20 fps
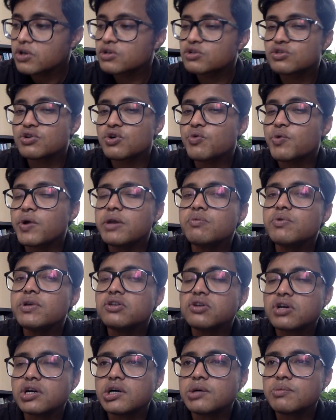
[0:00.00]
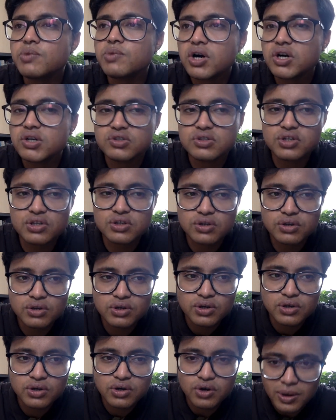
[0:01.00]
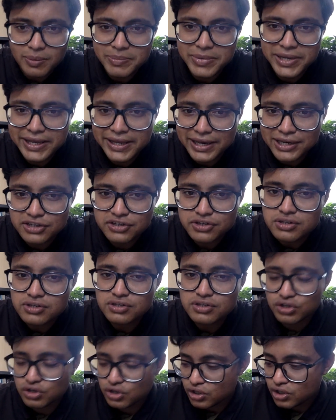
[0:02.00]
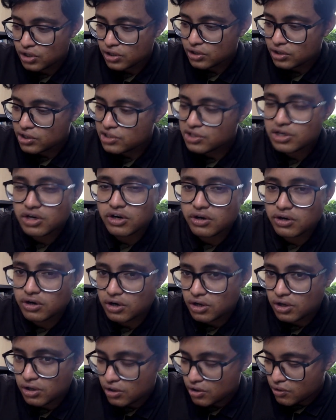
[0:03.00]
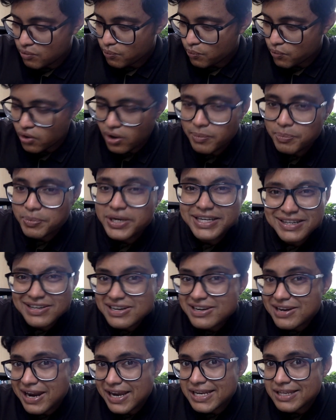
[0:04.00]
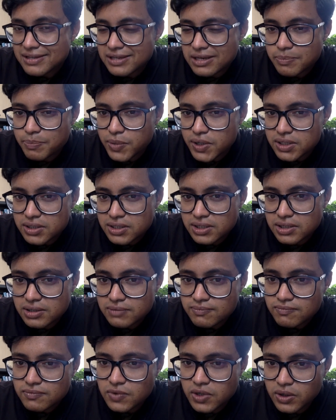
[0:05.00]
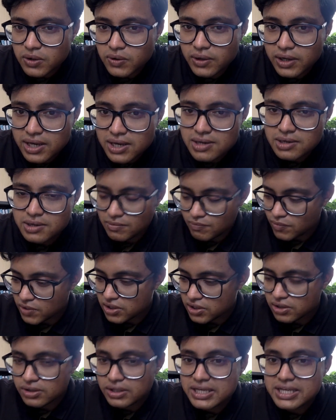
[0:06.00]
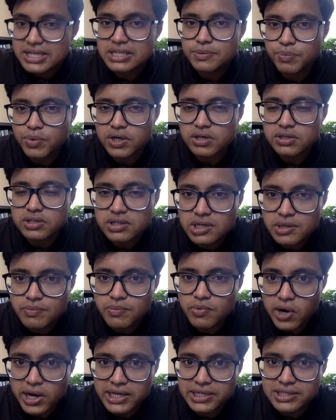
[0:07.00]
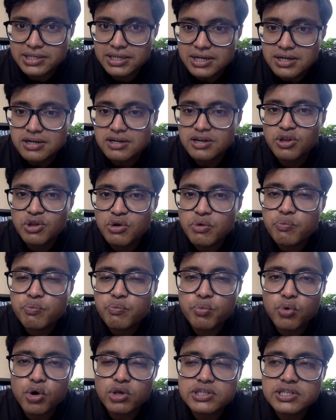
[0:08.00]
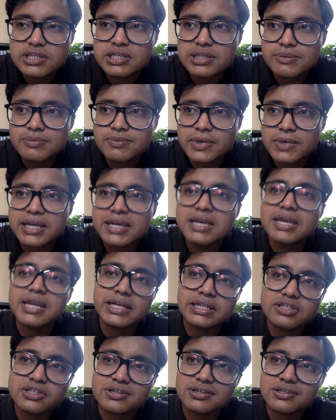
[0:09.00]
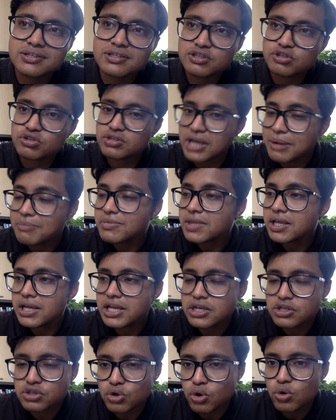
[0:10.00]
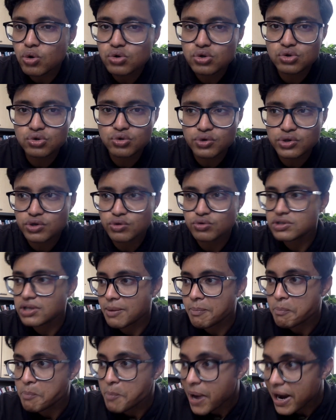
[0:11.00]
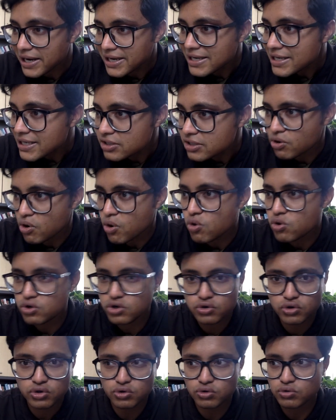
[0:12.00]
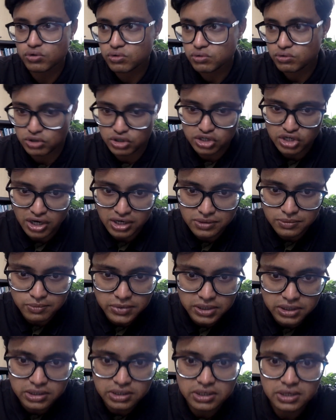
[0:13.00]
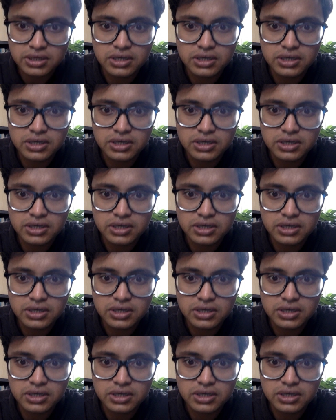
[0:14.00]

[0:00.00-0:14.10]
So when we talk about obligations, these are proprietary rights in personam, okay, but these personam rights are positive in nature. So something is owed to you, some money is owed to you, judgment,